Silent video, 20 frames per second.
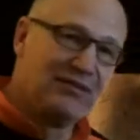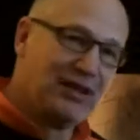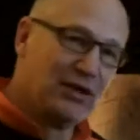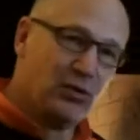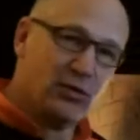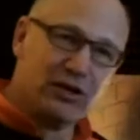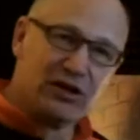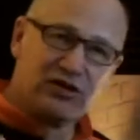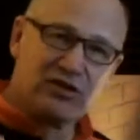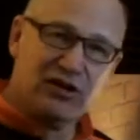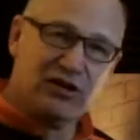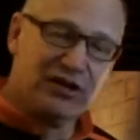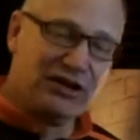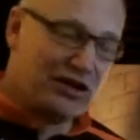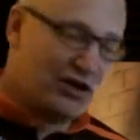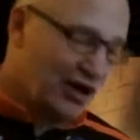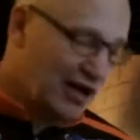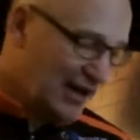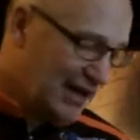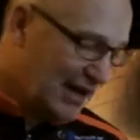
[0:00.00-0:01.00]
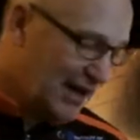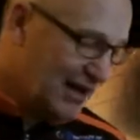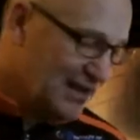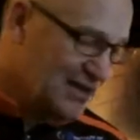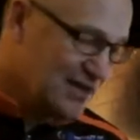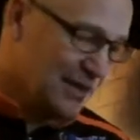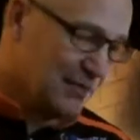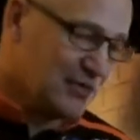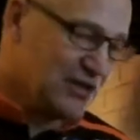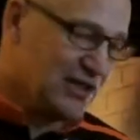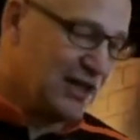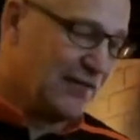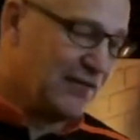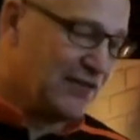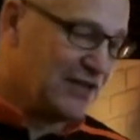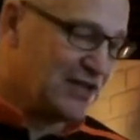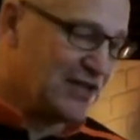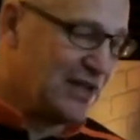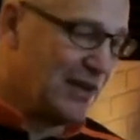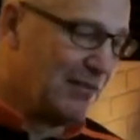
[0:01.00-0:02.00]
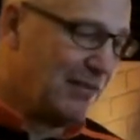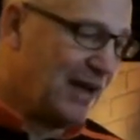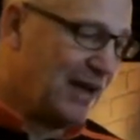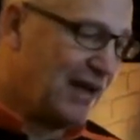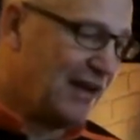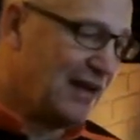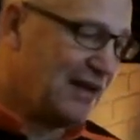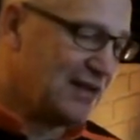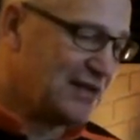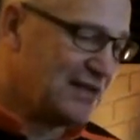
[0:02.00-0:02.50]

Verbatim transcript: The order's already gone in. Some stuff has come in.